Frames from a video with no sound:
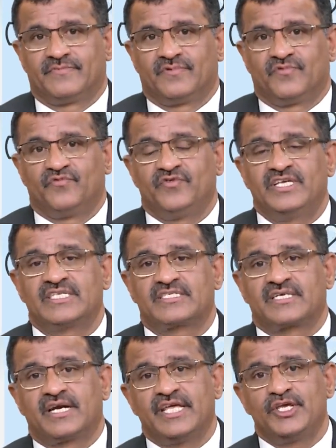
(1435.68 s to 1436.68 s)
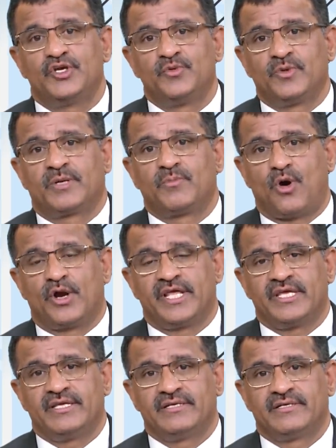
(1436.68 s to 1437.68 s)
we study human
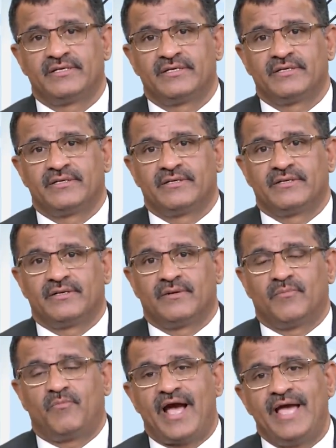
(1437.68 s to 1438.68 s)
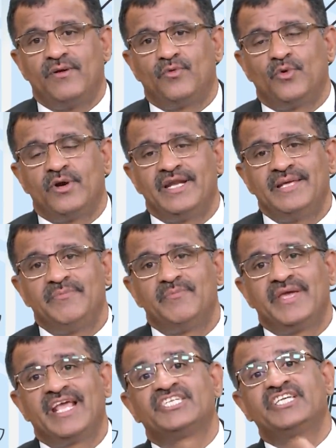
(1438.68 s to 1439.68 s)
body by only
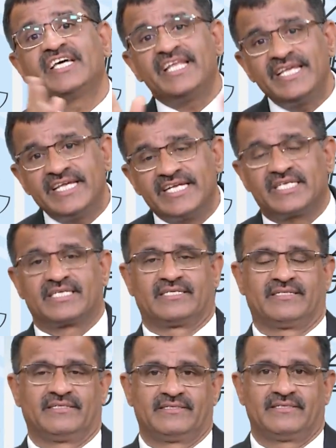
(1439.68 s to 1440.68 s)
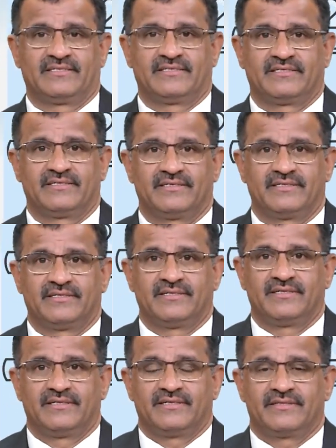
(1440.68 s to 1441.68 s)
measuring it.
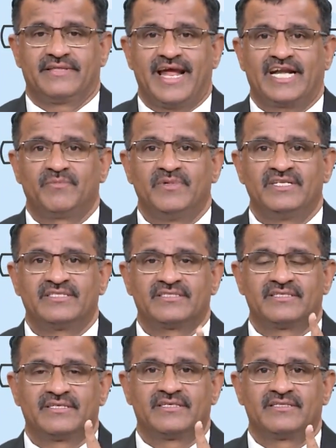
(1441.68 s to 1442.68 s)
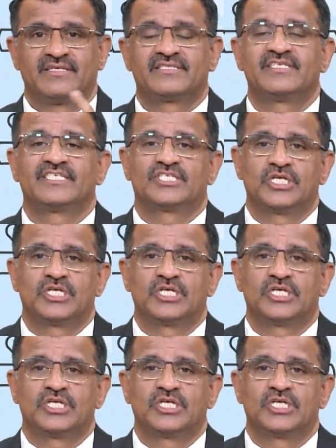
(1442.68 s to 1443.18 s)
That means this is